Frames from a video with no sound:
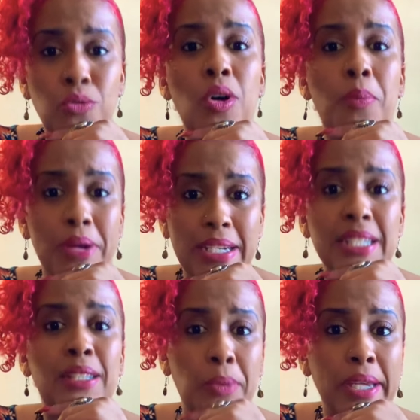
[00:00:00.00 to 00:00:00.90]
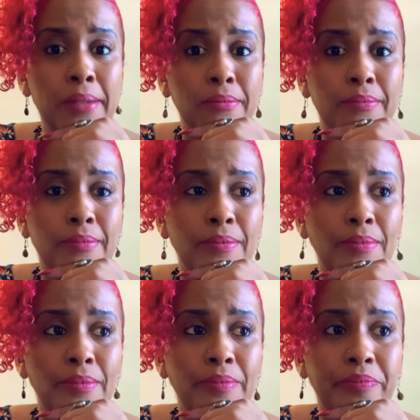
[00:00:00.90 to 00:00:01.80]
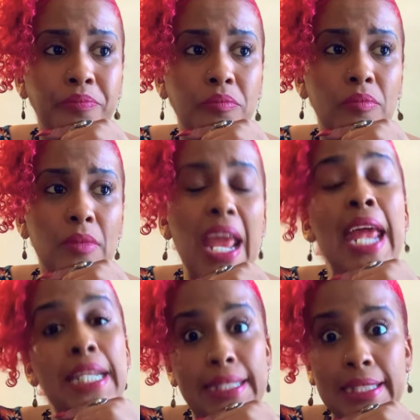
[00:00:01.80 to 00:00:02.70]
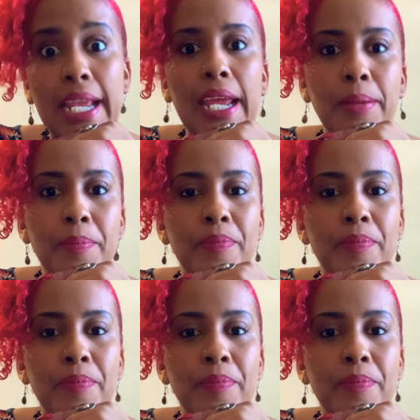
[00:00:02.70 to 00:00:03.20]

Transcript: won't pray this way and say,